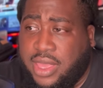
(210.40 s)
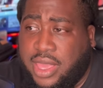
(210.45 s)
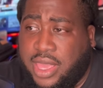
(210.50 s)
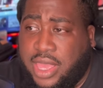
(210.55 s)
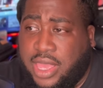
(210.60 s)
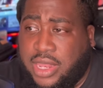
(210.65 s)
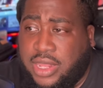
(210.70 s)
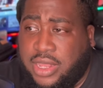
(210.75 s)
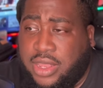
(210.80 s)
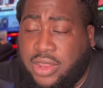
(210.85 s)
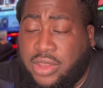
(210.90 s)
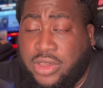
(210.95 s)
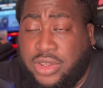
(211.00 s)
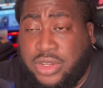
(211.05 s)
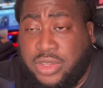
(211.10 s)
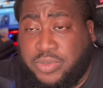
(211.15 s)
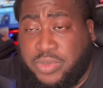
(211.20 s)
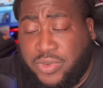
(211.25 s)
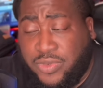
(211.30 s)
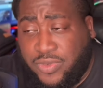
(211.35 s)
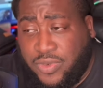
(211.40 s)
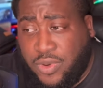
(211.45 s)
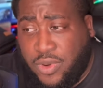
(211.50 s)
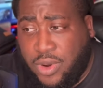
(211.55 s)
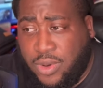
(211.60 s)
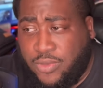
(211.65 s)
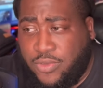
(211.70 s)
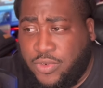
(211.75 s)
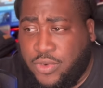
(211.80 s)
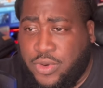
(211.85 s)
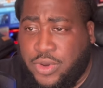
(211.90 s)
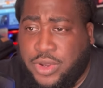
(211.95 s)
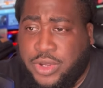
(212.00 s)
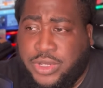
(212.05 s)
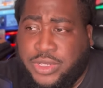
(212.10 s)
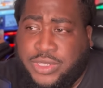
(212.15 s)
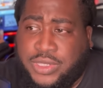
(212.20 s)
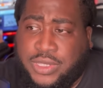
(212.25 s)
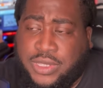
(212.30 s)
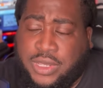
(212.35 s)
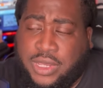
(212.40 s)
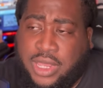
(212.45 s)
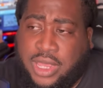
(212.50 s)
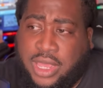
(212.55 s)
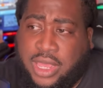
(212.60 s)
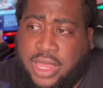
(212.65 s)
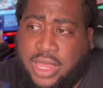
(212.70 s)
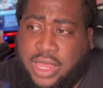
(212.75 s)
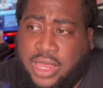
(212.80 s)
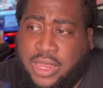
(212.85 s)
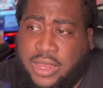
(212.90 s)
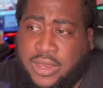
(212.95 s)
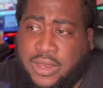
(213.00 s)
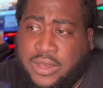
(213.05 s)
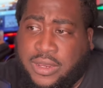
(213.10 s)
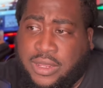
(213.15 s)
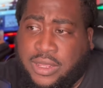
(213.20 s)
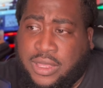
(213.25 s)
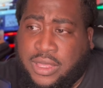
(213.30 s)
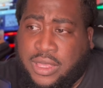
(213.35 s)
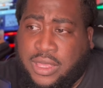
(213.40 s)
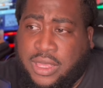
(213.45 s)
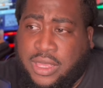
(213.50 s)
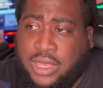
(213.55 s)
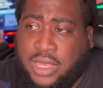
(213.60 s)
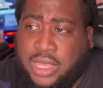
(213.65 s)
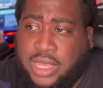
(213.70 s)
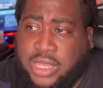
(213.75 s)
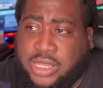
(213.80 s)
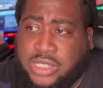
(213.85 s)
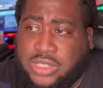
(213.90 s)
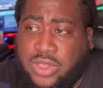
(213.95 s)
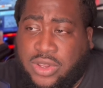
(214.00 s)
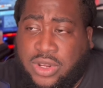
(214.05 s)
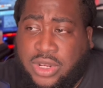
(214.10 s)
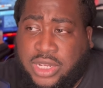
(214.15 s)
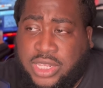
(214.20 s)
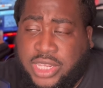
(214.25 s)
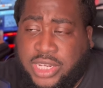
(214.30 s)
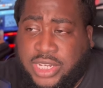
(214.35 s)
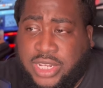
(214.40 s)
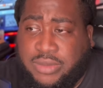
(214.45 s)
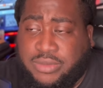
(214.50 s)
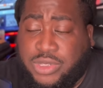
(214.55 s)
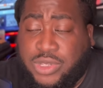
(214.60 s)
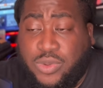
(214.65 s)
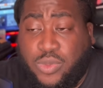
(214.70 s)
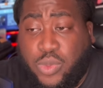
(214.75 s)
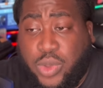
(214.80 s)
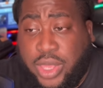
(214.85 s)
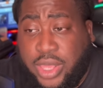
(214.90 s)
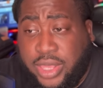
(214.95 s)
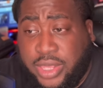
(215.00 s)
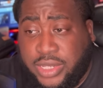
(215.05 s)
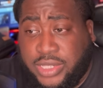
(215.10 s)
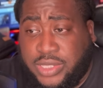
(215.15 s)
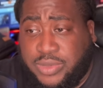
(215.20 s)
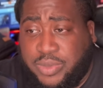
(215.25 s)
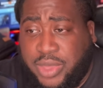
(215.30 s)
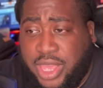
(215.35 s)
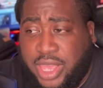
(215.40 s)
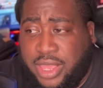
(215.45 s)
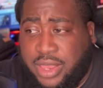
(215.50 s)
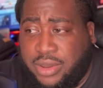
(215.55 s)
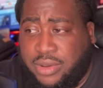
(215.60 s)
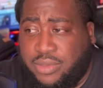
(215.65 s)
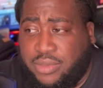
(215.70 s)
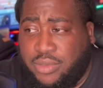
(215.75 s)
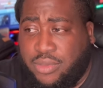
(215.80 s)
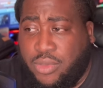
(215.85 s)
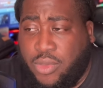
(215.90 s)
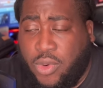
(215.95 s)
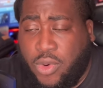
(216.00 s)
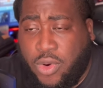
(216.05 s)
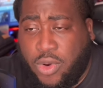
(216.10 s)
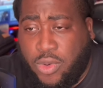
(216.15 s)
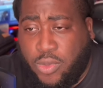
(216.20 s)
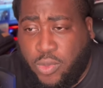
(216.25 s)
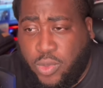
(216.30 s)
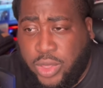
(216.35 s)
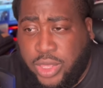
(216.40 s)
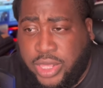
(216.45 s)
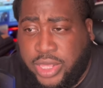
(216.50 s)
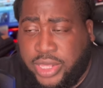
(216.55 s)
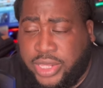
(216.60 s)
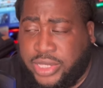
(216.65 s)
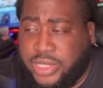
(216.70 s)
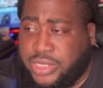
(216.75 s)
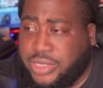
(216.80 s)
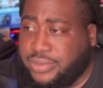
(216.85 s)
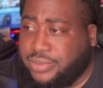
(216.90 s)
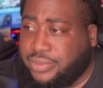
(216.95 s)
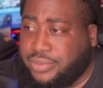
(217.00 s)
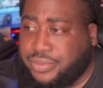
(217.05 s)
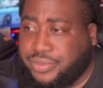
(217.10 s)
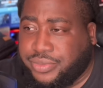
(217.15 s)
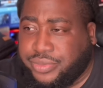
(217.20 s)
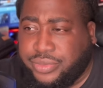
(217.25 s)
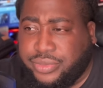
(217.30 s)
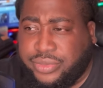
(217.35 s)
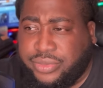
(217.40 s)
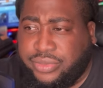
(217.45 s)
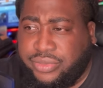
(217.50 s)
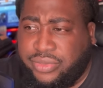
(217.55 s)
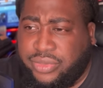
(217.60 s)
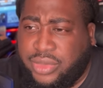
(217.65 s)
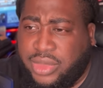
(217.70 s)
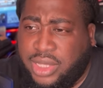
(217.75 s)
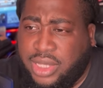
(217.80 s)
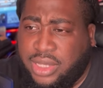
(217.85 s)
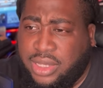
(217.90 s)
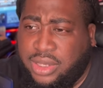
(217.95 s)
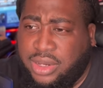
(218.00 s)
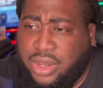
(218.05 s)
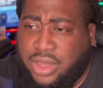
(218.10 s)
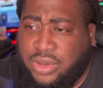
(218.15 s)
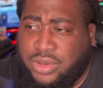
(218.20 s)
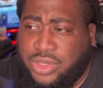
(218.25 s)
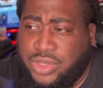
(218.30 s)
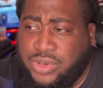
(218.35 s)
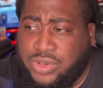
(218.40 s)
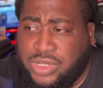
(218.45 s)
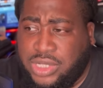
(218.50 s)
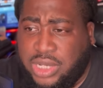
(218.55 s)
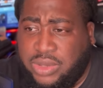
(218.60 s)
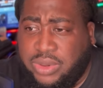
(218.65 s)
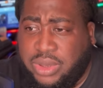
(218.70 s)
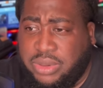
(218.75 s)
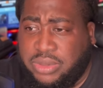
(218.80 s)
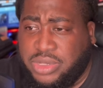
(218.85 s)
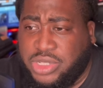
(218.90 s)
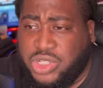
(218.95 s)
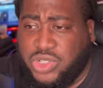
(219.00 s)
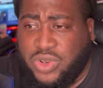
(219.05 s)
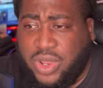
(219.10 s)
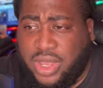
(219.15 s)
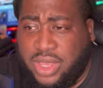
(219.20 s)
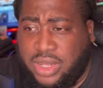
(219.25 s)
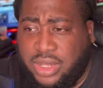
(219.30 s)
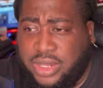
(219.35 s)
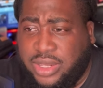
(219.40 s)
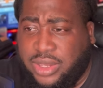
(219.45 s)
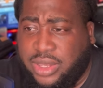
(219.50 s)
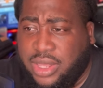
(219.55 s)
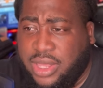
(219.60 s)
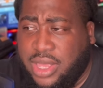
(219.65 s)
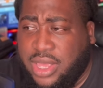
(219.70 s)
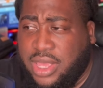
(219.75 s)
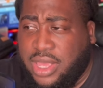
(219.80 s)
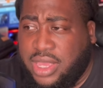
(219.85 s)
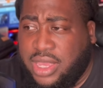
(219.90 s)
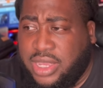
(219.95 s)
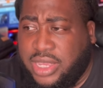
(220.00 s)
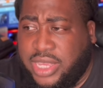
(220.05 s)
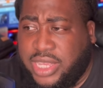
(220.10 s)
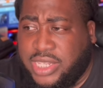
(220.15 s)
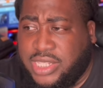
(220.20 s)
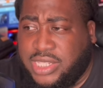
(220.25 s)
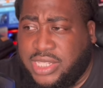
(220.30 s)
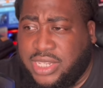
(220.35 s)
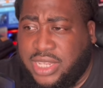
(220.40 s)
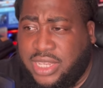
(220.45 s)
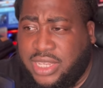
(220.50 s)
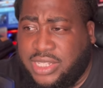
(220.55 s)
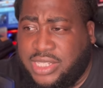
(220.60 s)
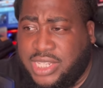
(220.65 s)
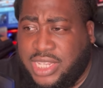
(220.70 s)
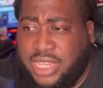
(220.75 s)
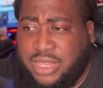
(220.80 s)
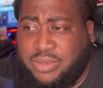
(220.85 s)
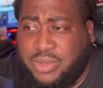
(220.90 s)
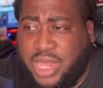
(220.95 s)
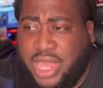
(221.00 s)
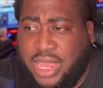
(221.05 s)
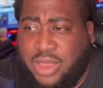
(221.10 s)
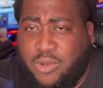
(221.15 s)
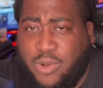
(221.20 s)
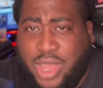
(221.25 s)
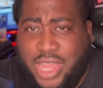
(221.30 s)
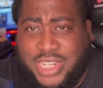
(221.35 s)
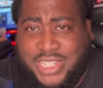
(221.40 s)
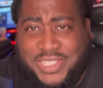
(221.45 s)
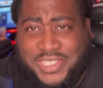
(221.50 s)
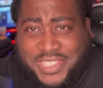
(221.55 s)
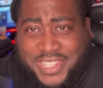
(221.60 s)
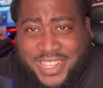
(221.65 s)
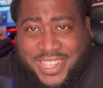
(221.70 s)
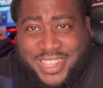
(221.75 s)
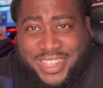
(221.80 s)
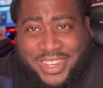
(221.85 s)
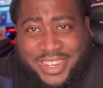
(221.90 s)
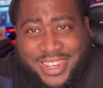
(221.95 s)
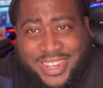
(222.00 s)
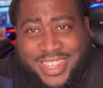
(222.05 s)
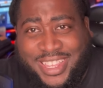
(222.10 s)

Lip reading: And they're going to perform for us, and it's going to lead them to wins, man. More wins. You know, usually we will struggle against a team like Washington,